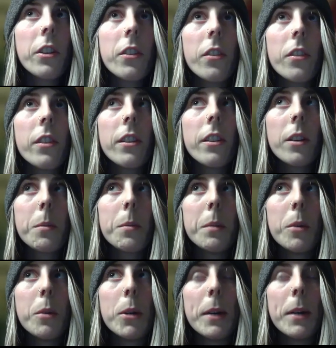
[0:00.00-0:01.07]
to see a little bit
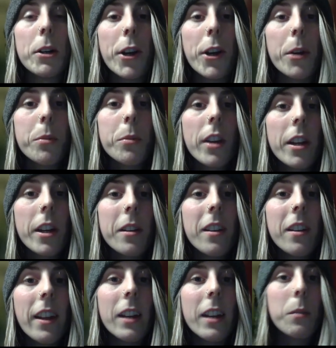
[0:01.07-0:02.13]
more about curbside
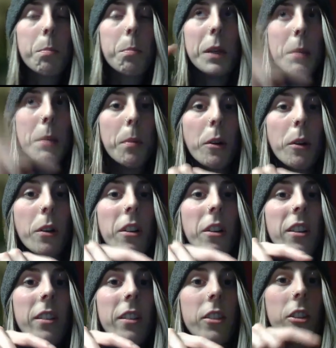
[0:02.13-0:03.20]
like
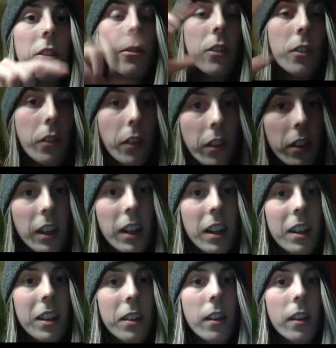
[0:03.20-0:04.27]
people to facility
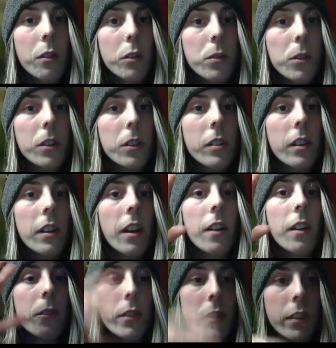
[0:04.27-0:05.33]
because i was focusing
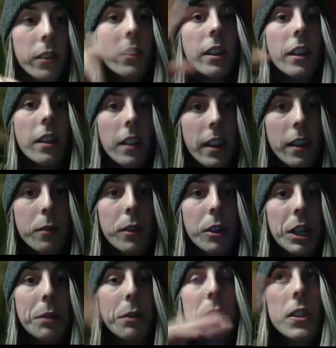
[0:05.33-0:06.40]
on facility to landfill
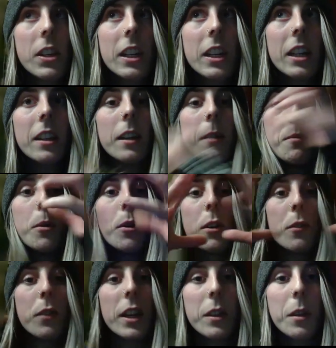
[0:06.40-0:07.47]
i was thinking right. like more
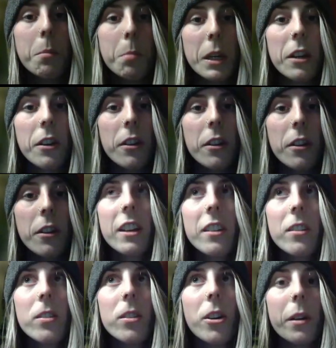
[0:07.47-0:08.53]
of like the bigger
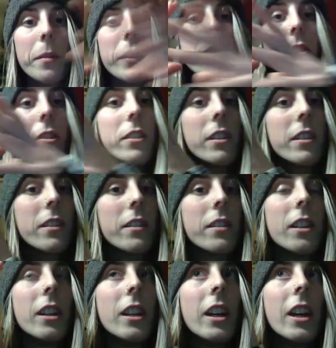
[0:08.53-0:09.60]
things so right. i'm interested to
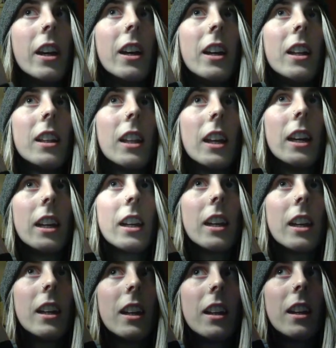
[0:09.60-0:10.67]
see like
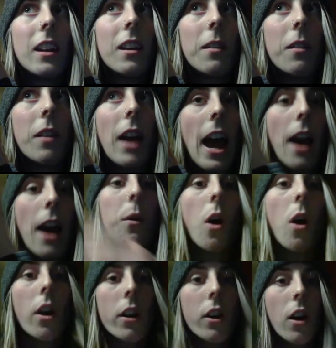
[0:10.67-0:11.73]
how
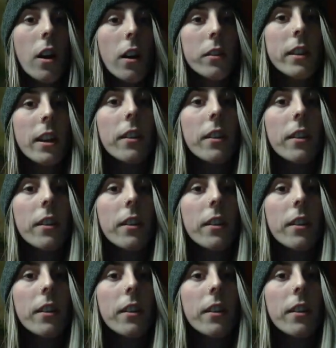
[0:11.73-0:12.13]
our costs now,